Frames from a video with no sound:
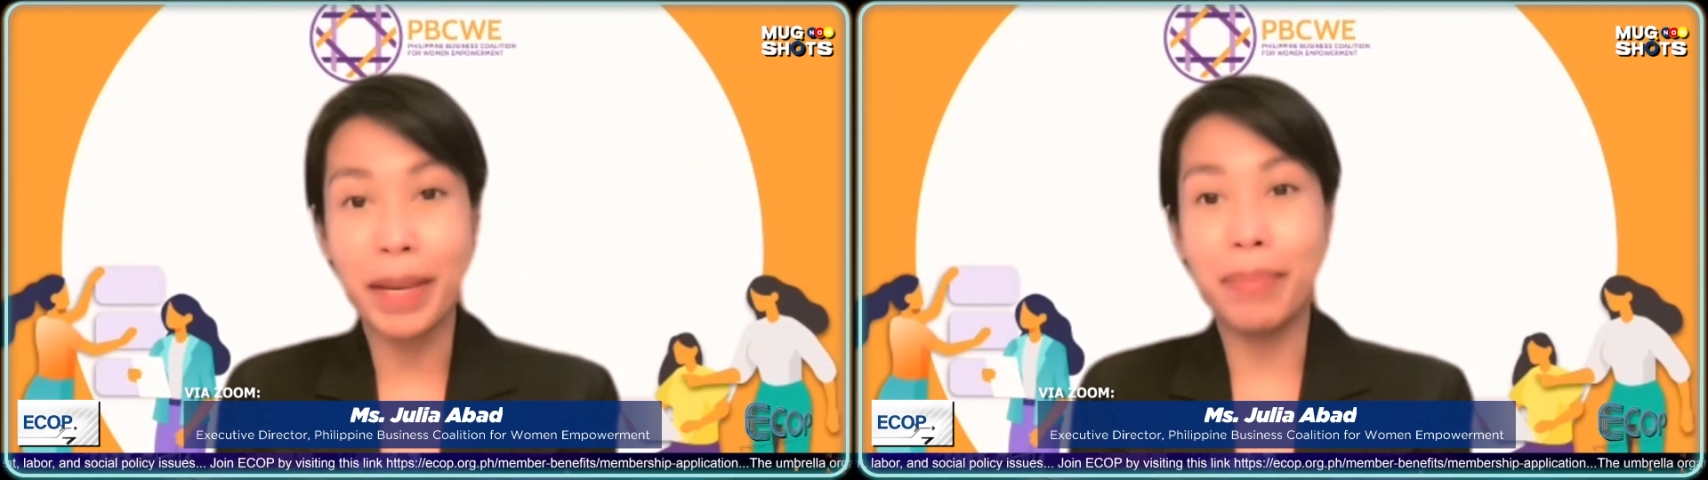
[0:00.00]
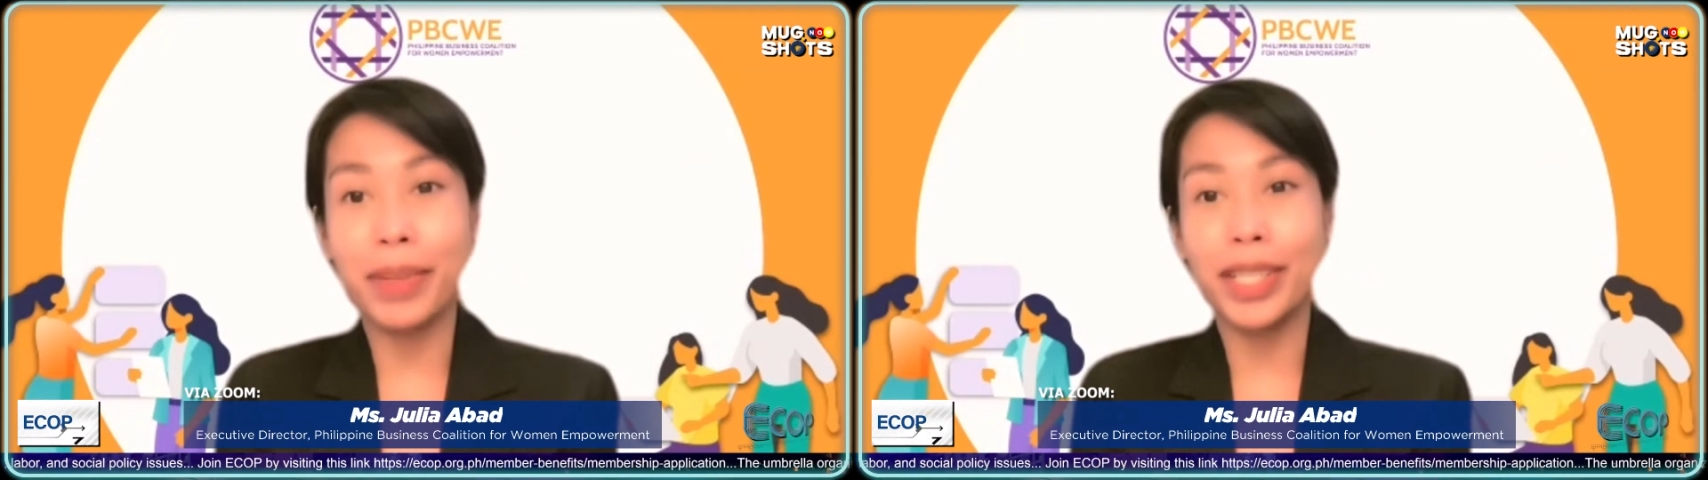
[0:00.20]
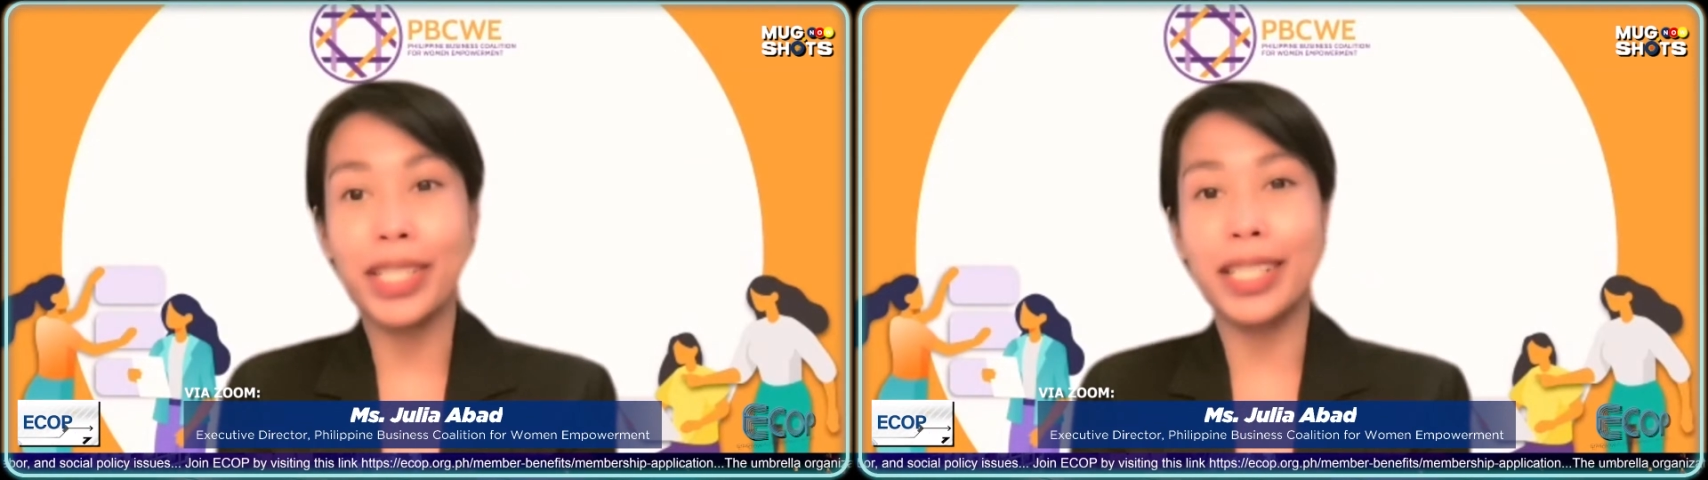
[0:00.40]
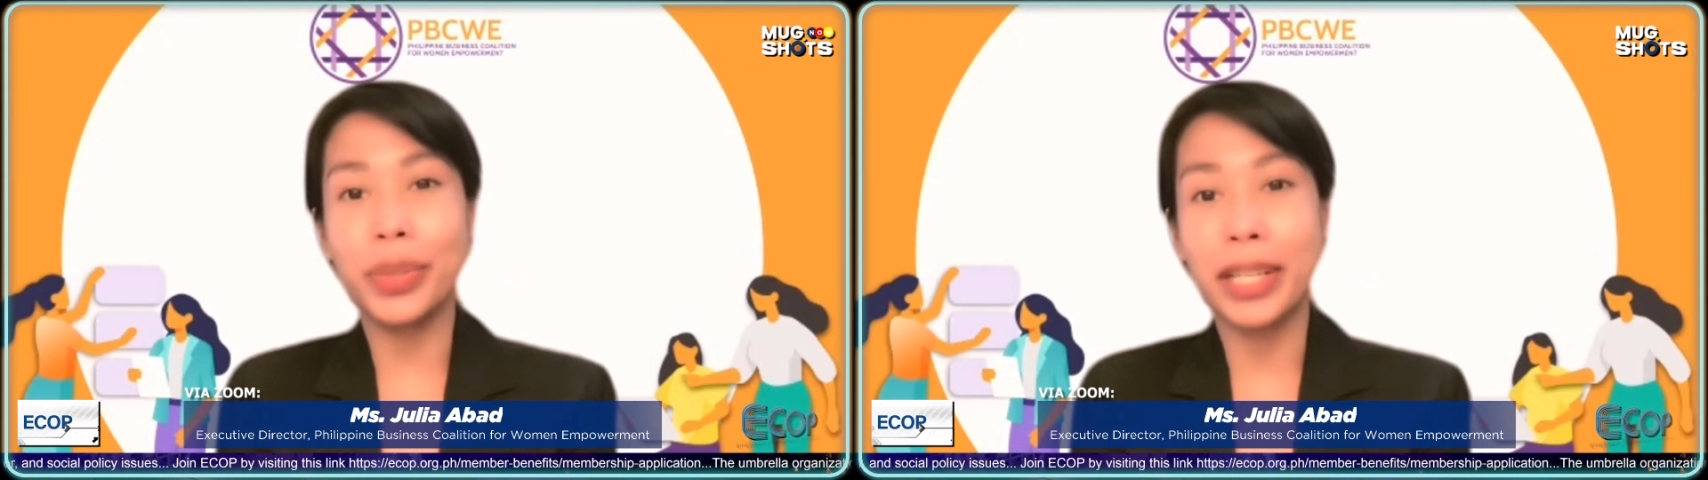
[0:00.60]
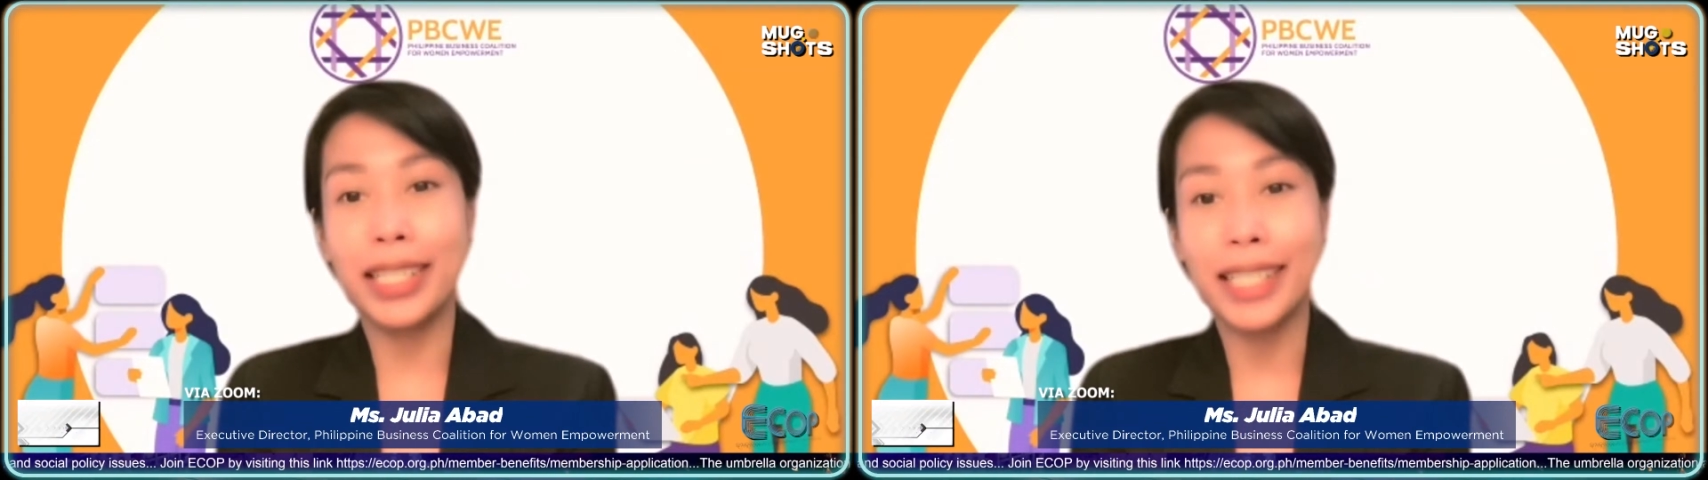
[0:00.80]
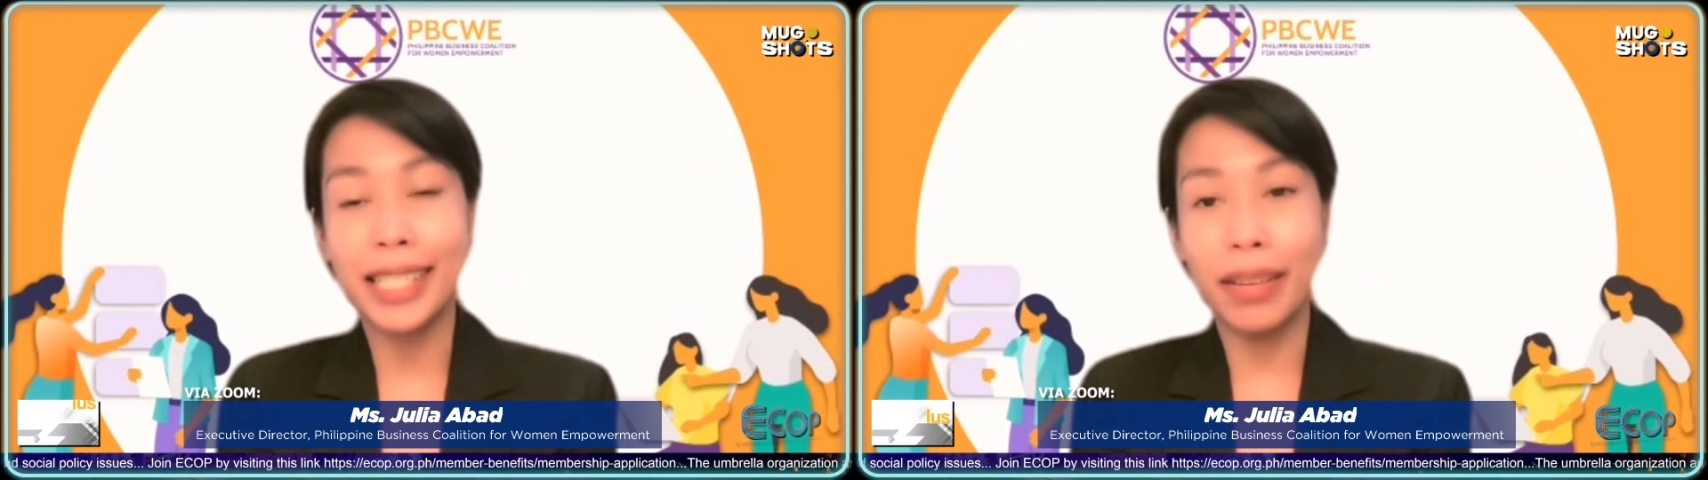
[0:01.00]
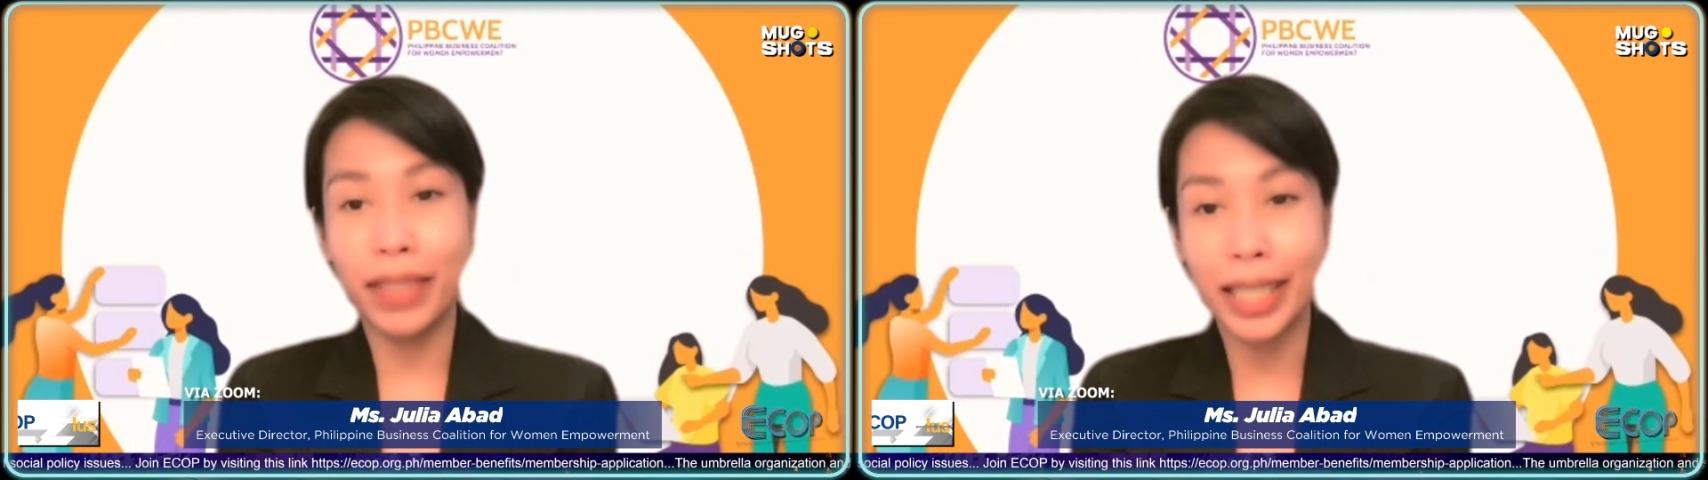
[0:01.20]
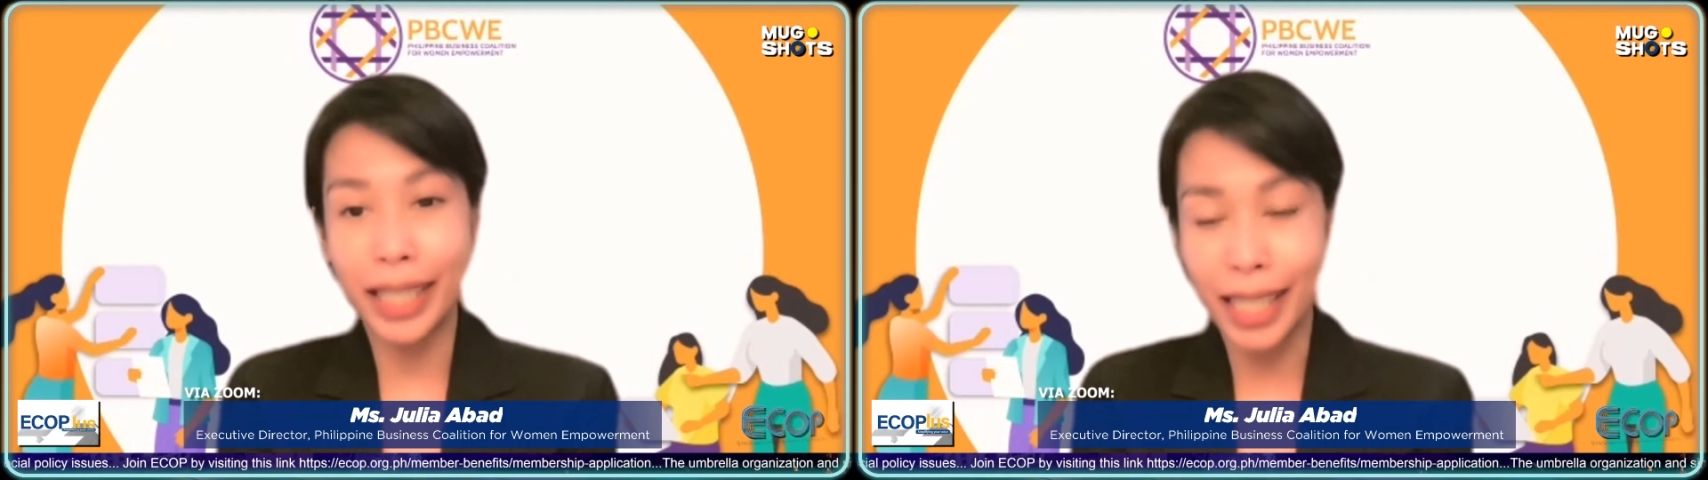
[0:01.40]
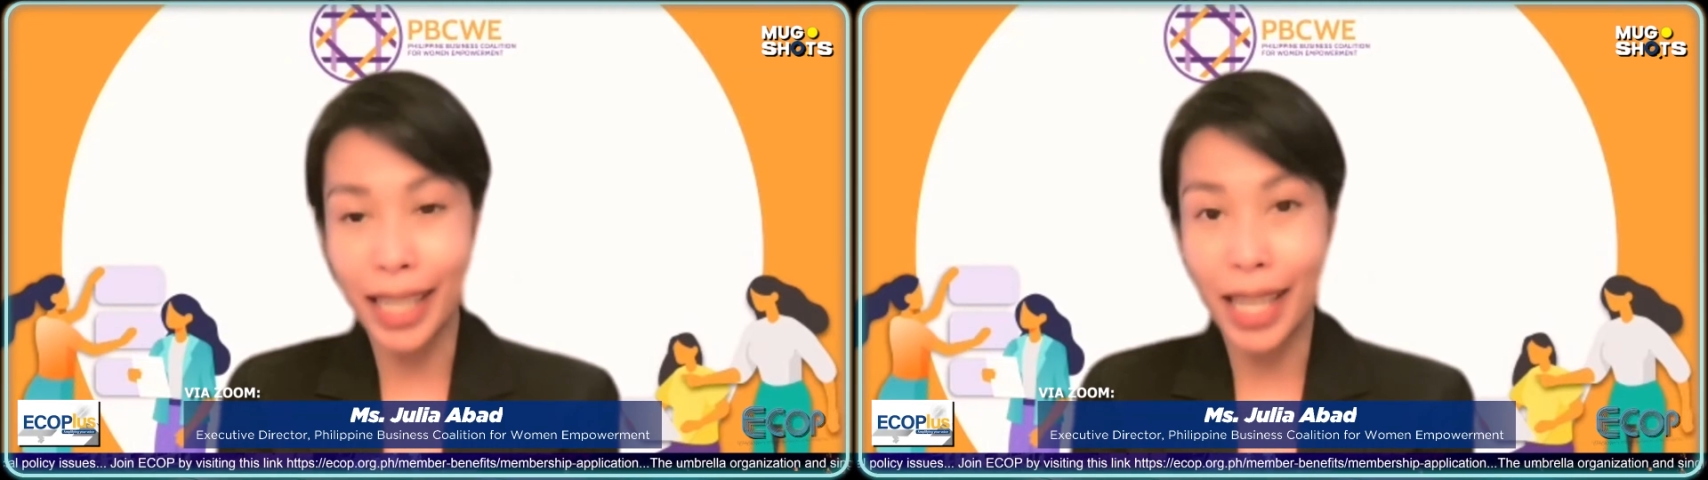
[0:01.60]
members in 2017.